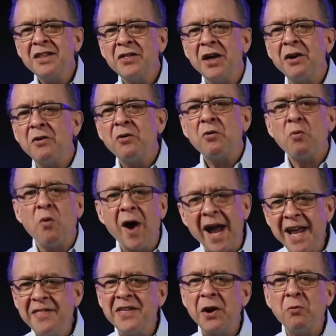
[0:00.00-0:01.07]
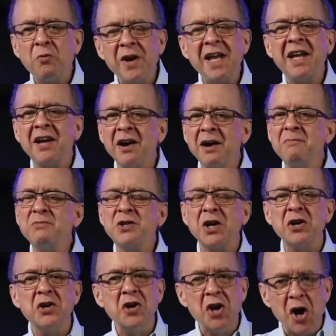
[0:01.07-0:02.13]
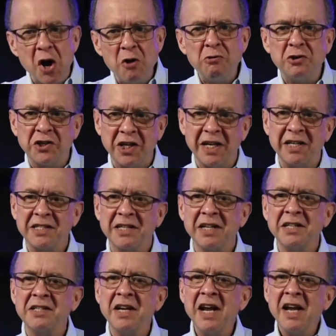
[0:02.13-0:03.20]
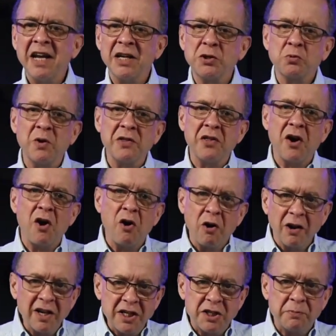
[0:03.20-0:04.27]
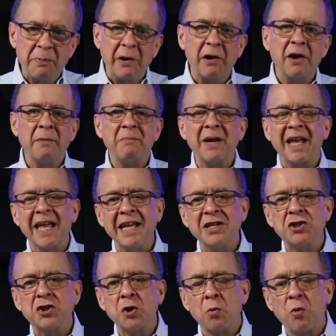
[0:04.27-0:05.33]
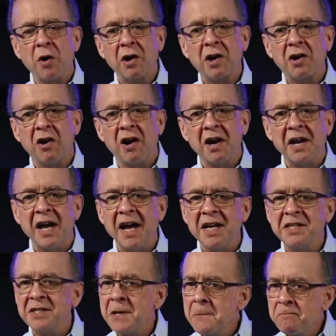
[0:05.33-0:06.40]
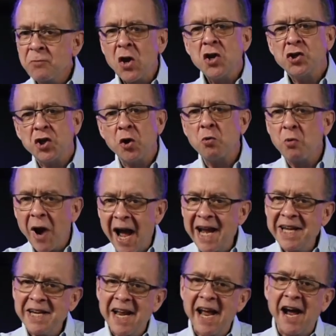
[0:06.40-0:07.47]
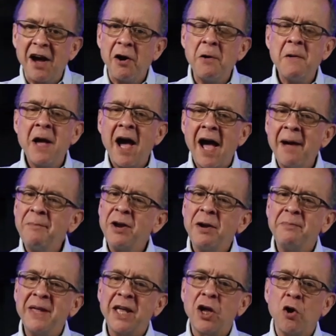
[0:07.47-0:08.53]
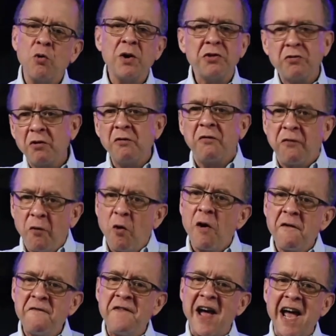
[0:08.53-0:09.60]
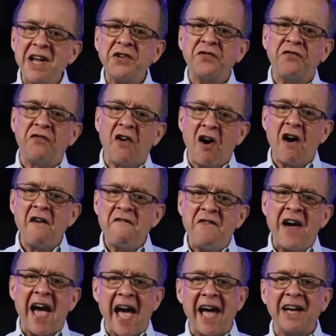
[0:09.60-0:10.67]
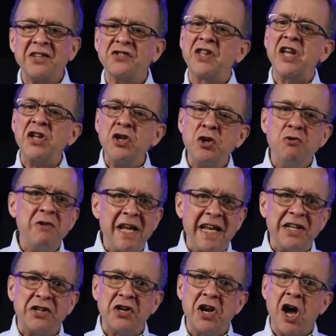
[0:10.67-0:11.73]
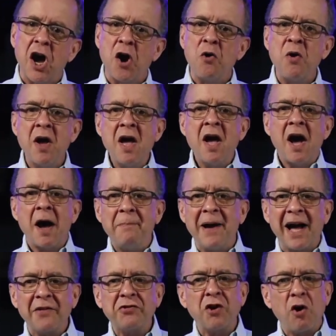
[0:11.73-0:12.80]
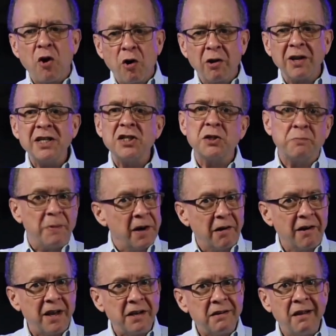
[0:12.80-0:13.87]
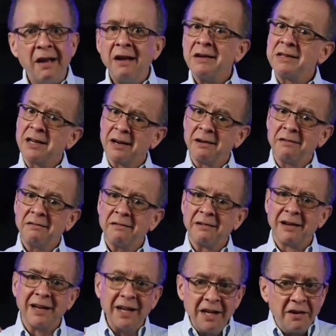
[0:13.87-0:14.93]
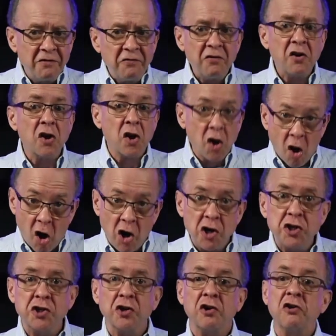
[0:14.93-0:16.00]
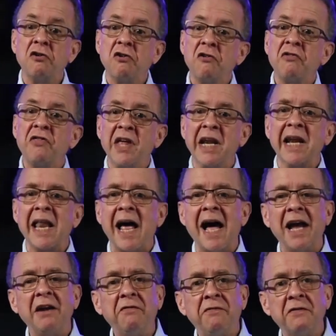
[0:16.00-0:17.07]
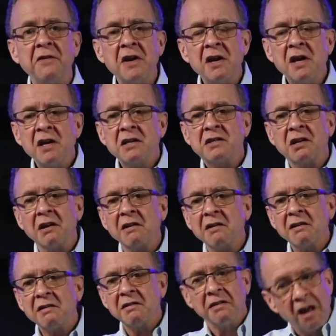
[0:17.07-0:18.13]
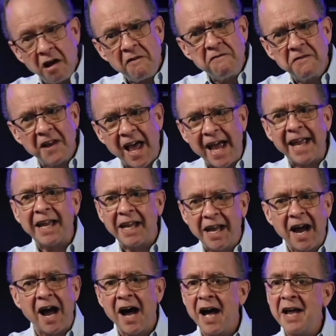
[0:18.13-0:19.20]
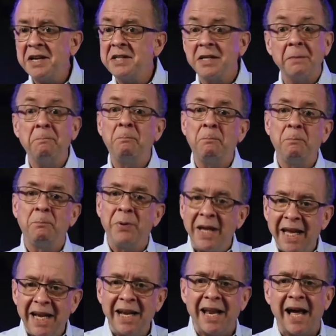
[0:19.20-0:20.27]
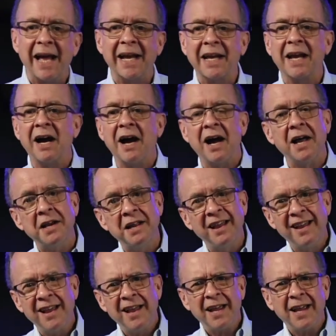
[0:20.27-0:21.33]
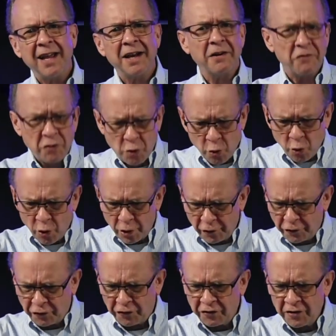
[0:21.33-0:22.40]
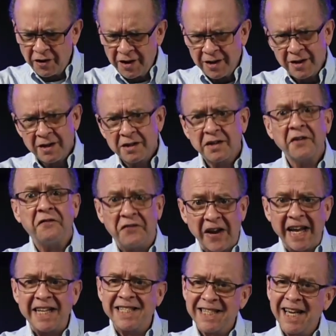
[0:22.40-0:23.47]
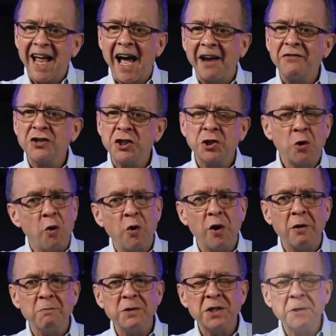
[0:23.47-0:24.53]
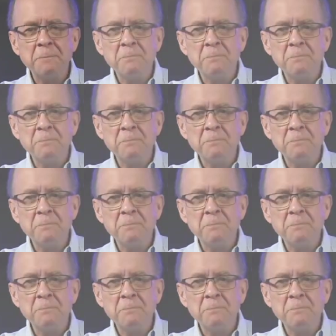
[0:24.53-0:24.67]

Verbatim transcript: The way that we come to know Jesus is when the Holy Spirit begins to work on us. So right now, I'm going to be going through four fast fa- facts that you need to know about the Holy Spirit to live larger than life, to love like God, to be like God, and of course, to face life's storms.